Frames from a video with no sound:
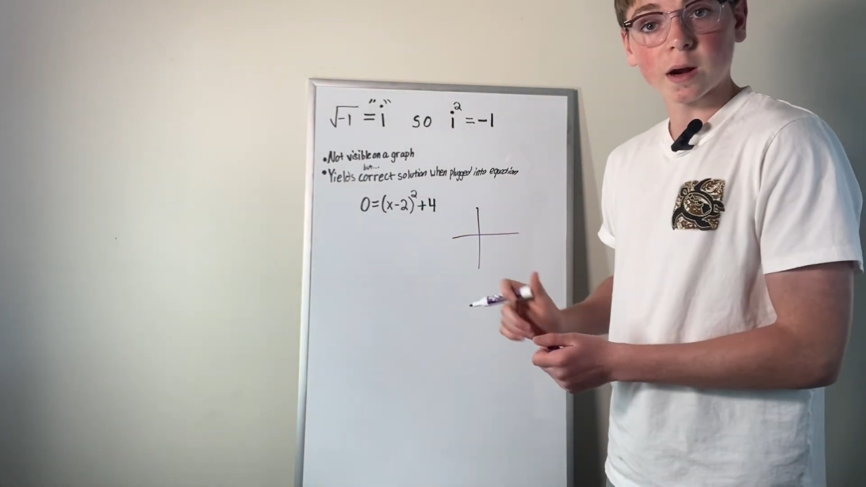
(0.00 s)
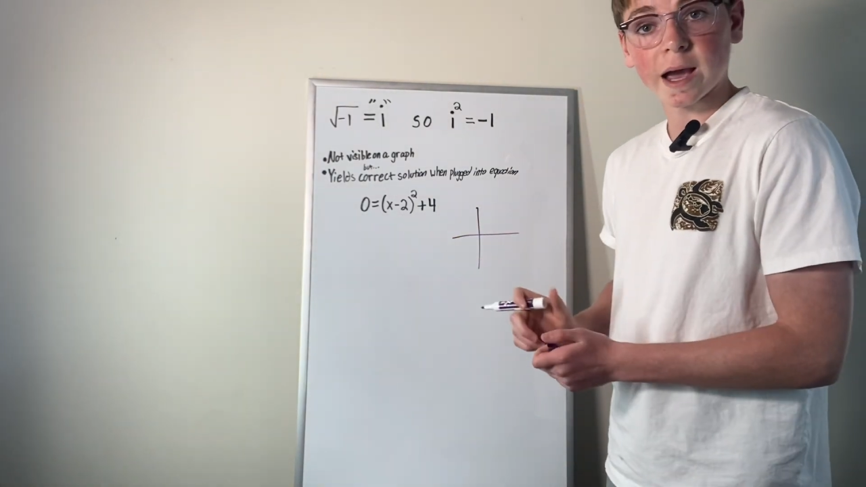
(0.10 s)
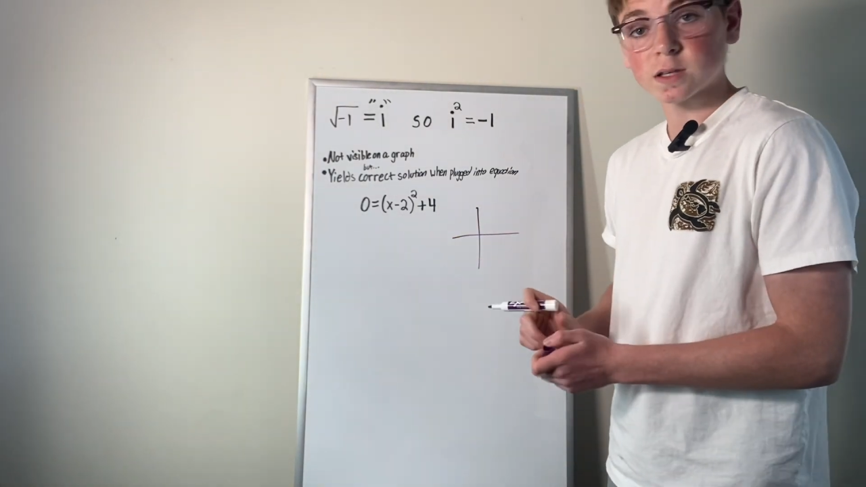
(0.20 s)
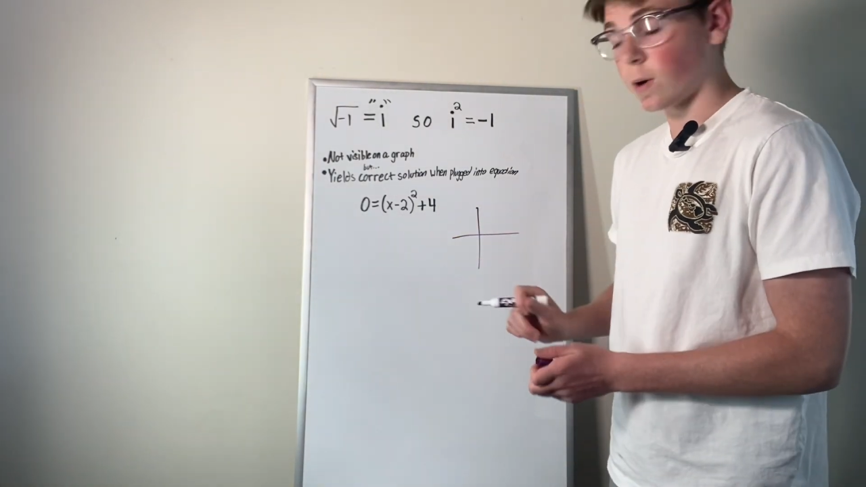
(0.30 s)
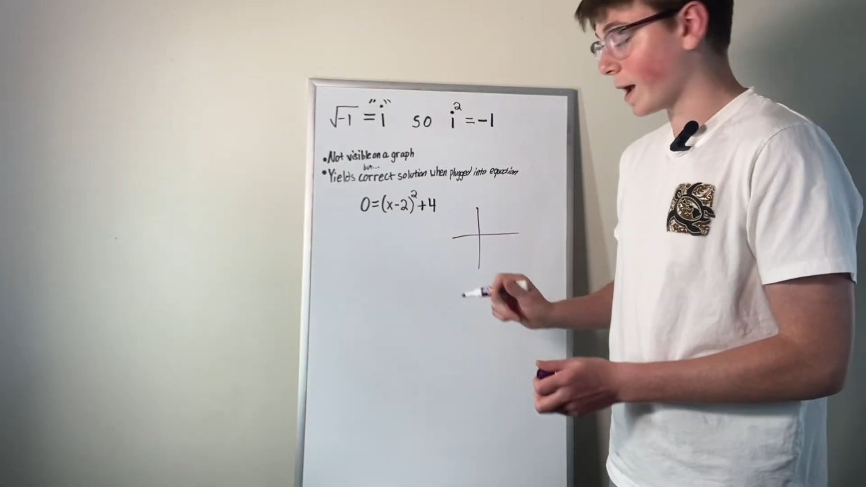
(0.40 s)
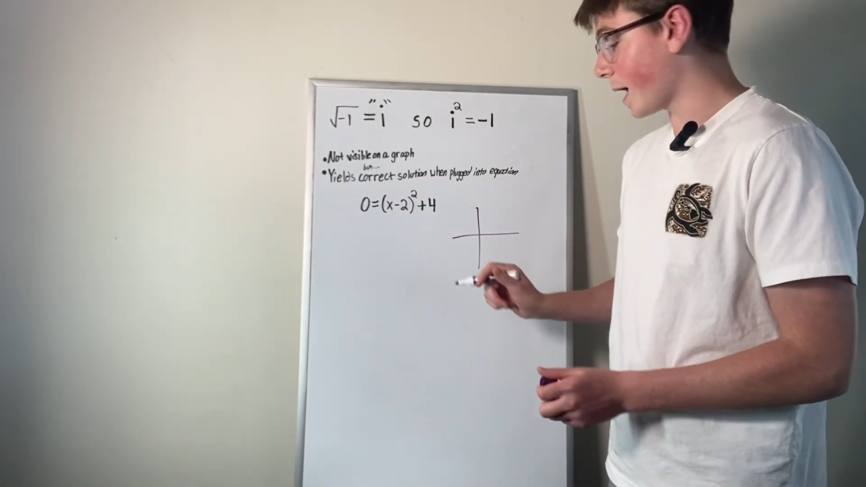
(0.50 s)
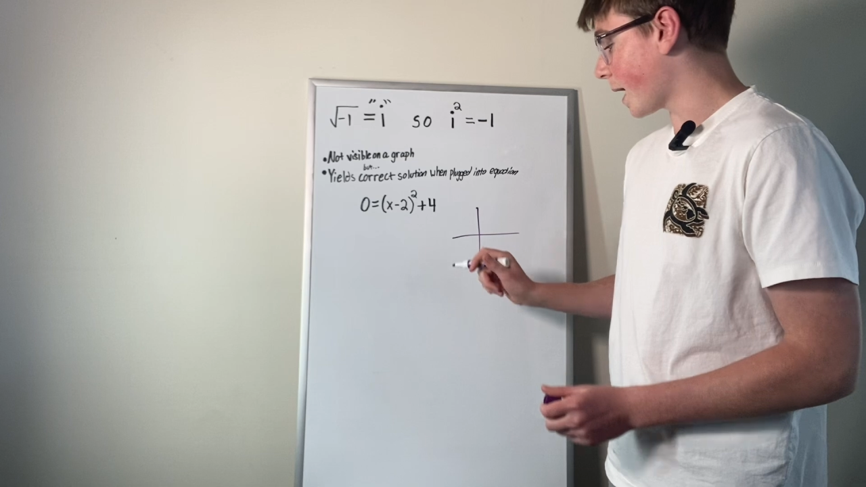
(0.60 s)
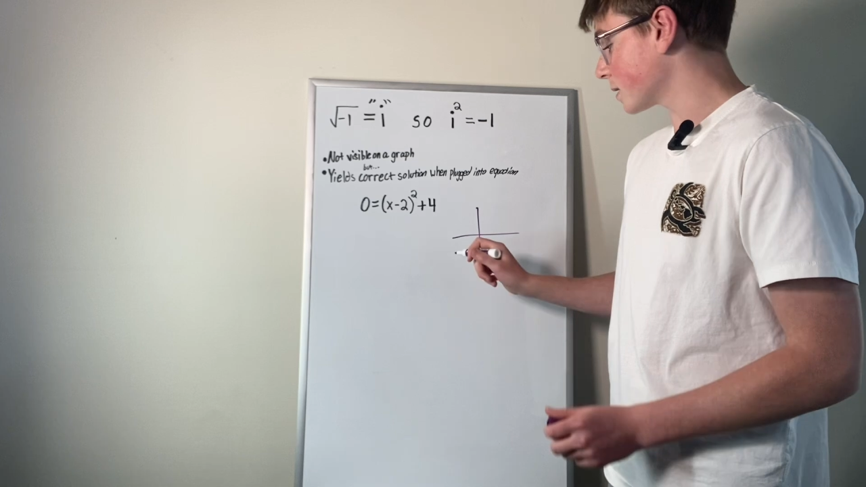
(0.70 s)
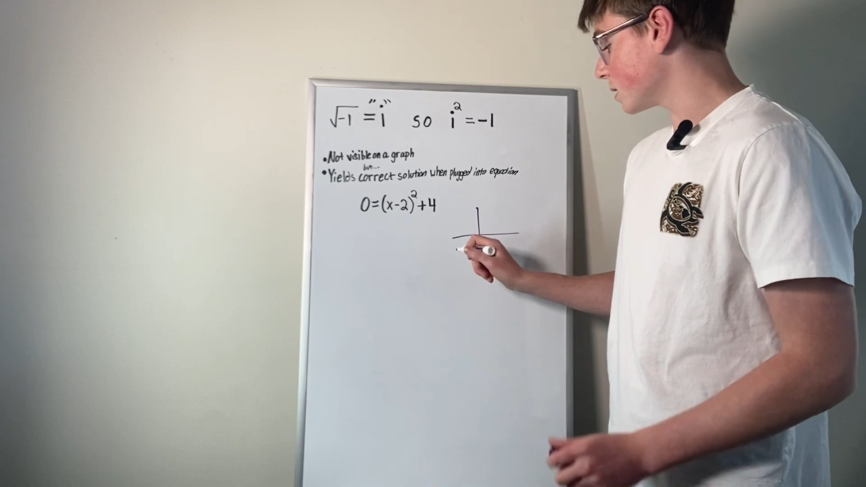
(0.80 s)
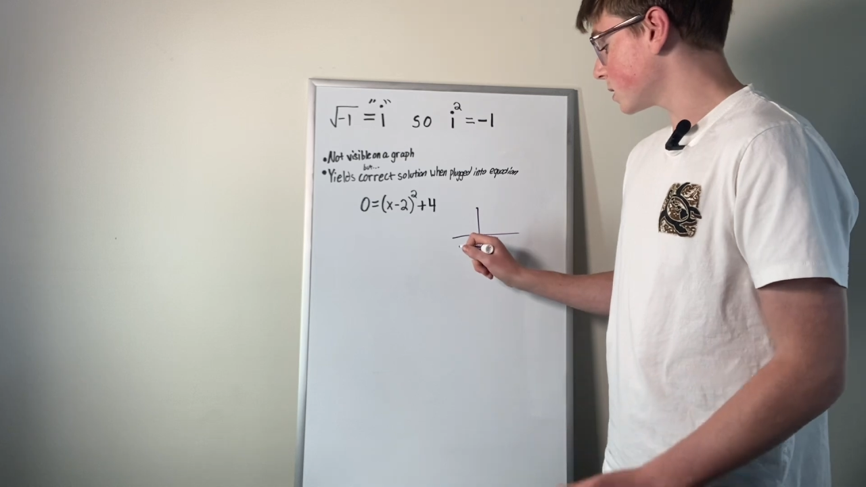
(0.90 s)
xy
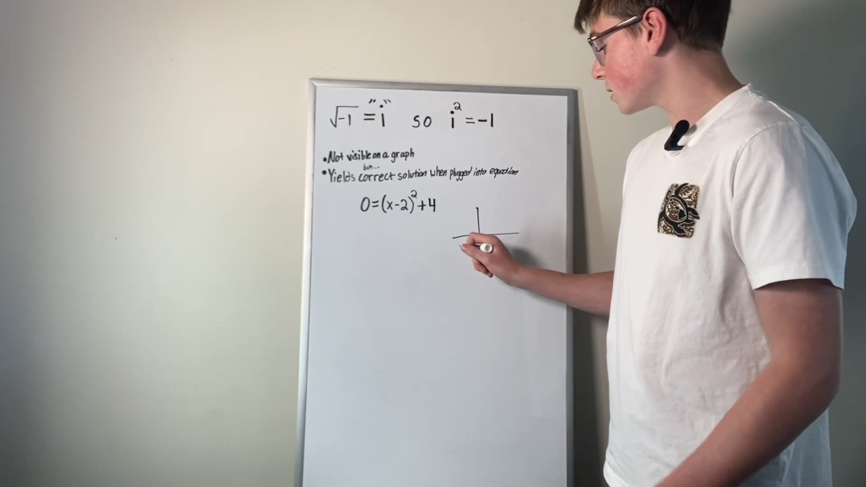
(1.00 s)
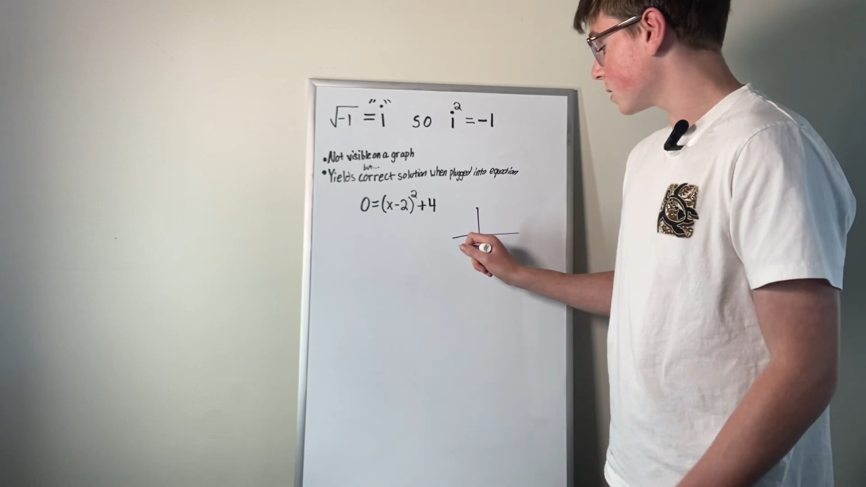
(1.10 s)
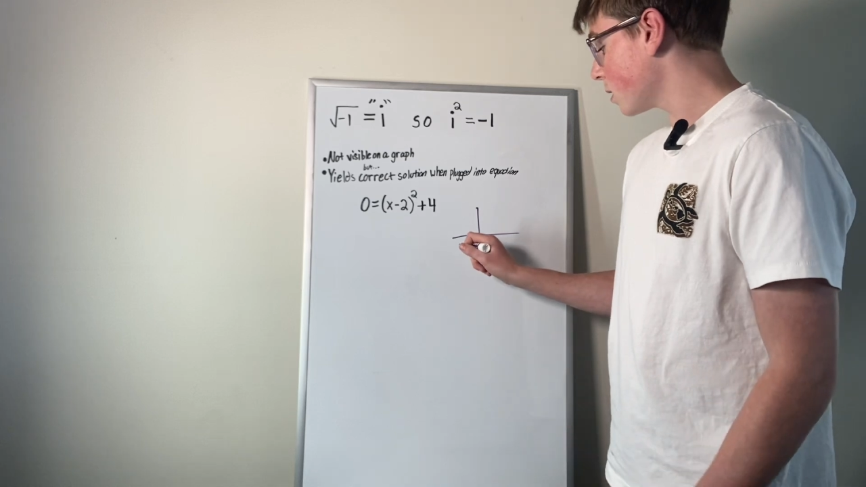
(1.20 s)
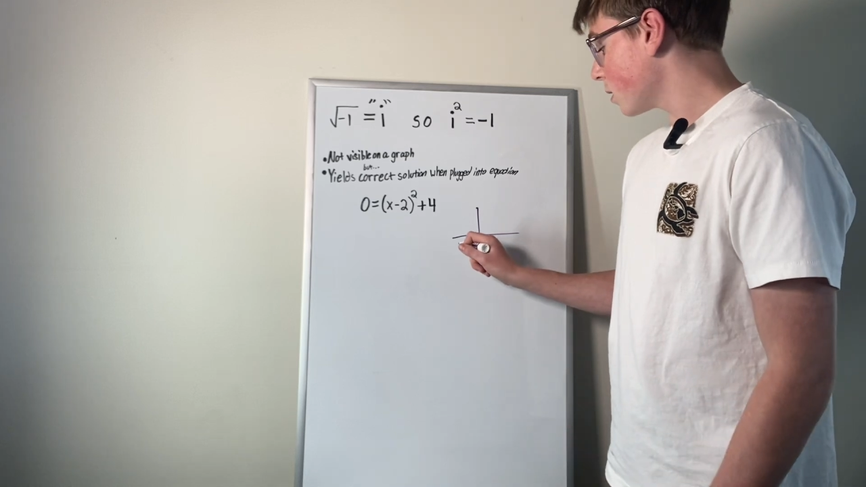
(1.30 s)
axis,